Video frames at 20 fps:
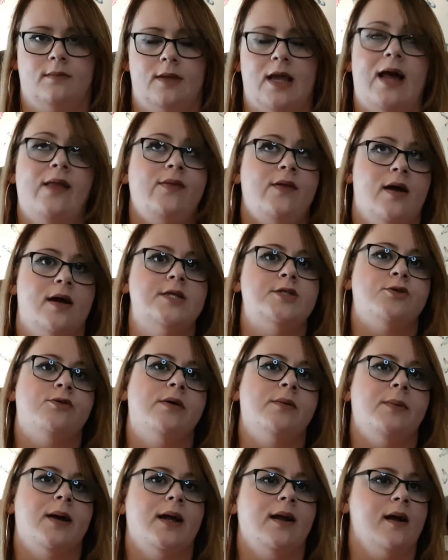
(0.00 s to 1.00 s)
And the ice
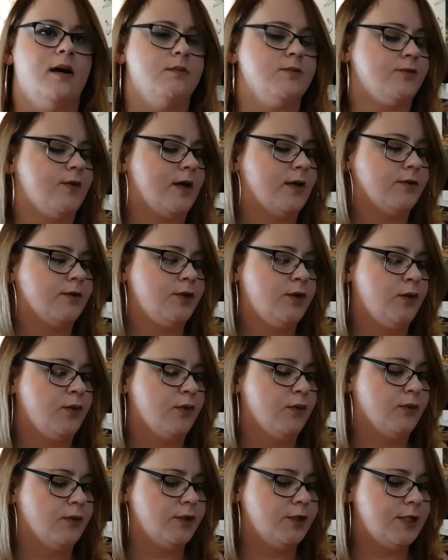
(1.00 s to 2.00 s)
cream man comes around.
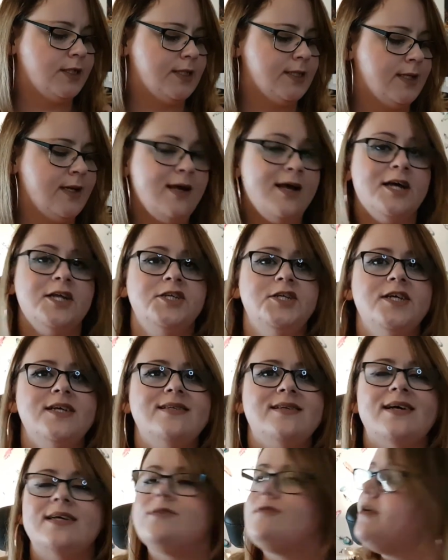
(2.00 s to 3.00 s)
Cool.
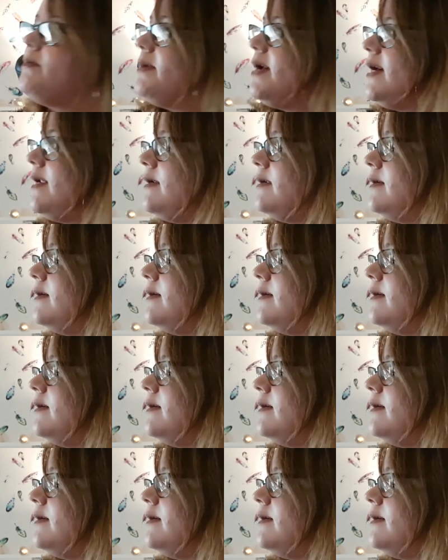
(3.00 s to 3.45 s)
Cheers, ice cream man.